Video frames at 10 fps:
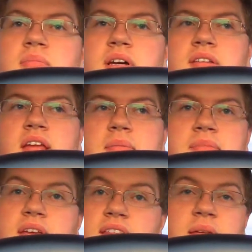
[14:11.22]
But
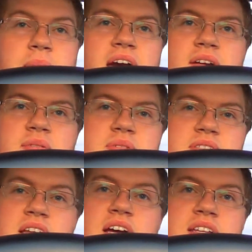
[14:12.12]
the battery
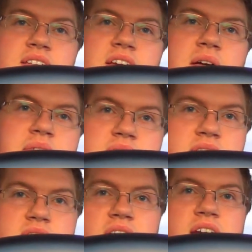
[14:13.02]
was done, and I
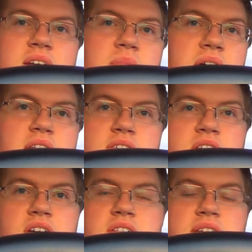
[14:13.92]
was not going to bother
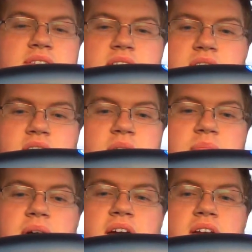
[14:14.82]
charging it. I was like, no,
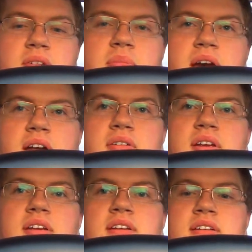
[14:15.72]
I'm buying a new
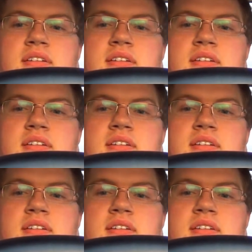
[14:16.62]
battery.